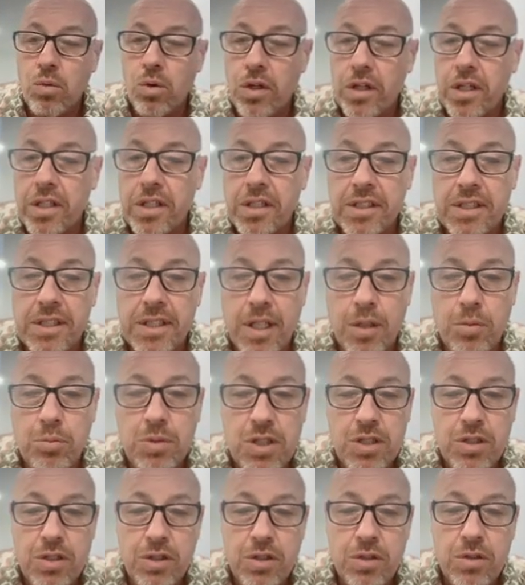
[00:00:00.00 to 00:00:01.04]
going to skip
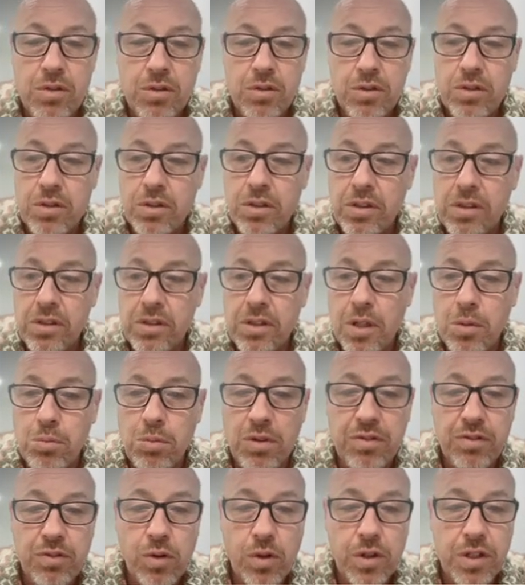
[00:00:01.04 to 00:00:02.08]
to number
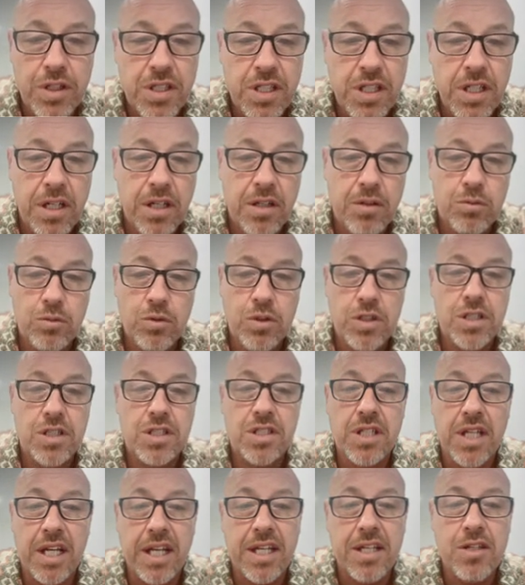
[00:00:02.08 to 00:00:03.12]
14, which
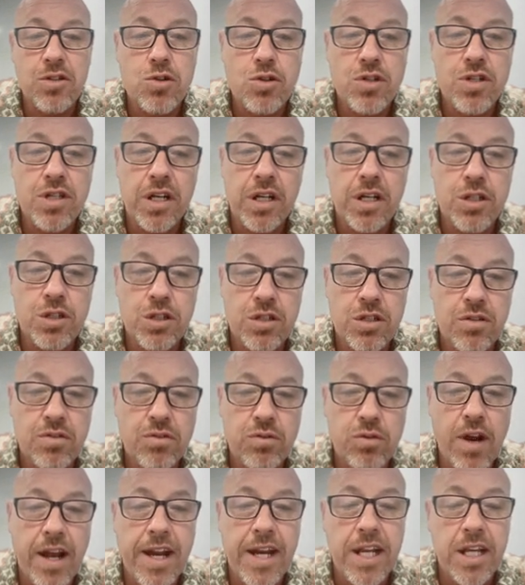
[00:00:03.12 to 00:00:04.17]
is Introduction of
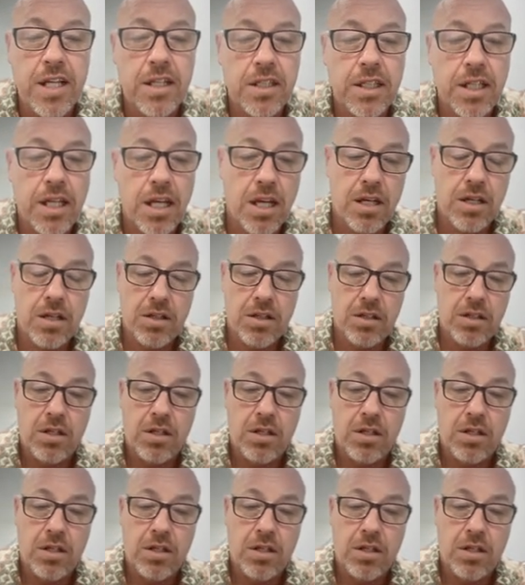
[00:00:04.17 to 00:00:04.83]
Writing a Lead.